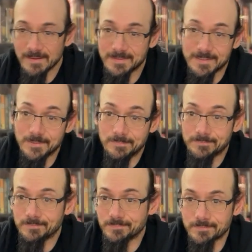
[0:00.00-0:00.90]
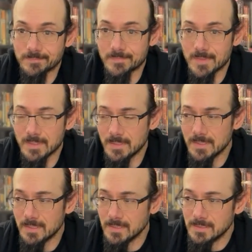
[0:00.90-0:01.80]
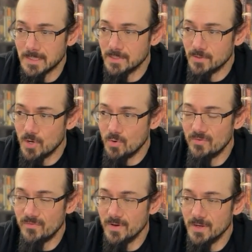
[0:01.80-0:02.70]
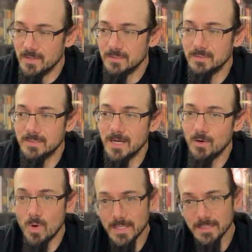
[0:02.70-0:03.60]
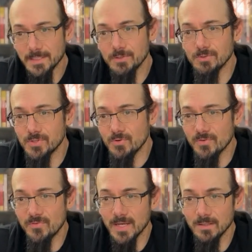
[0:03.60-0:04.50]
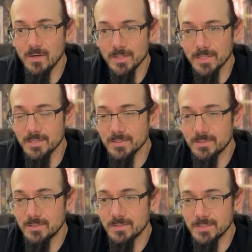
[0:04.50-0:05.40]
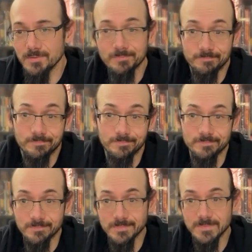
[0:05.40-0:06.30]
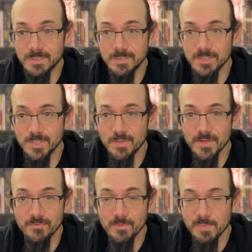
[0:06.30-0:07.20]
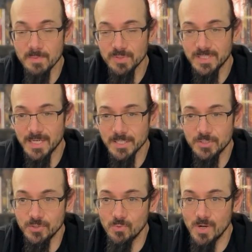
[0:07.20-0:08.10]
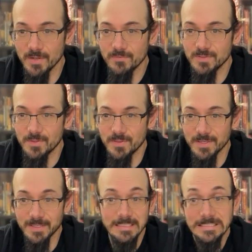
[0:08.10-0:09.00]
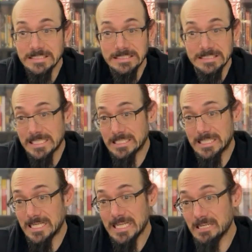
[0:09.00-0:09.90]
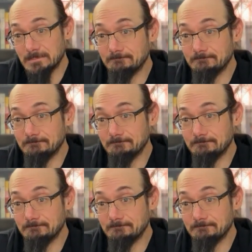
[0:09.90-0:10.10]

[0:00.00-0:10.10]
so I don't know if how widely used unified log is. So it's just a thing for people to kind of chew on if it's a thing that they need.